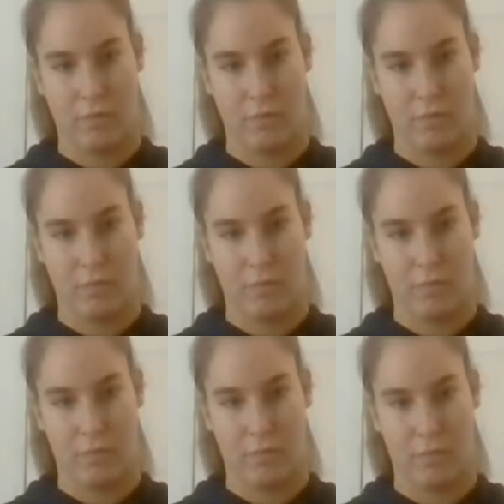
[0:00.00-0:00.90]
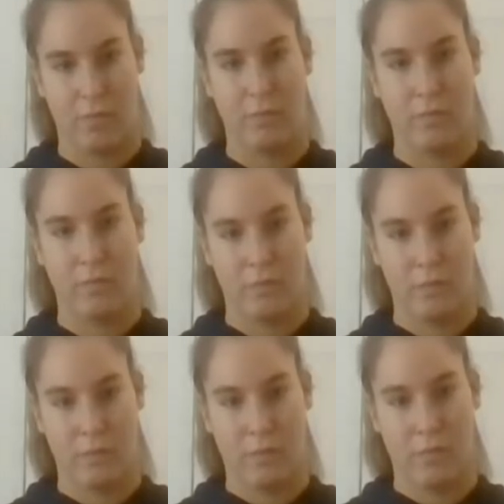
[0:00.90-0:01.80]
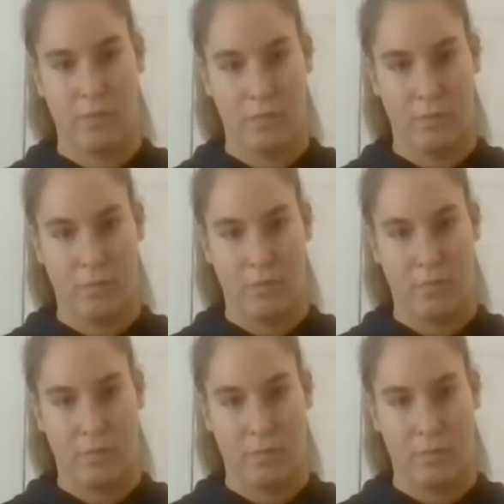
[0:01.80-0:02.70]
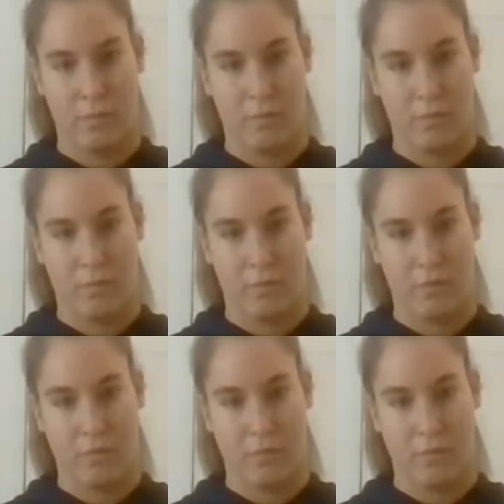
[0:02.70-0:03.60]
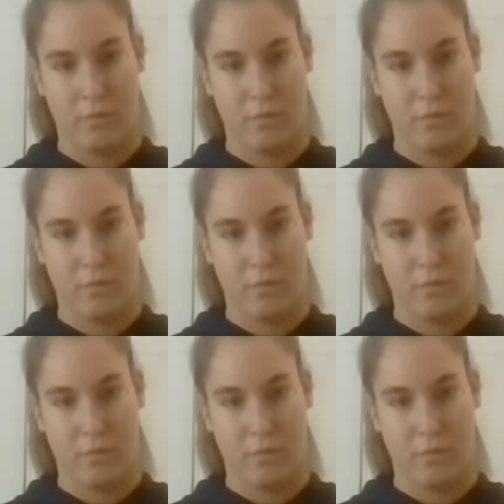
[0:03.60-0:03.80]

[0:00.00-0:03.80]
No words are spoken by the person on screen.